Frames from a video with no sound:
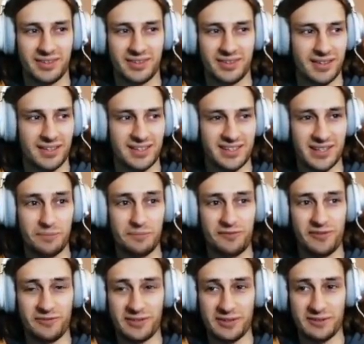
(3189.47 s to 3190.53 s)
Sub
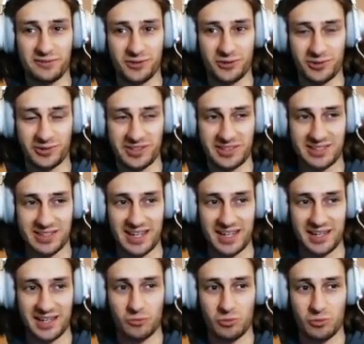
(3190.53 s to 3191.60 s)
54 is like,
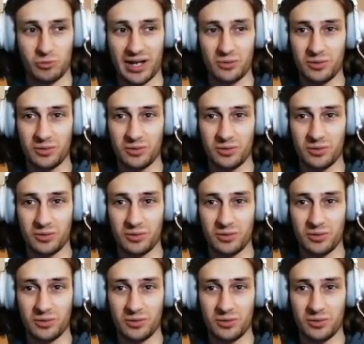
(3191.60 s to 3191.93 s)
wow.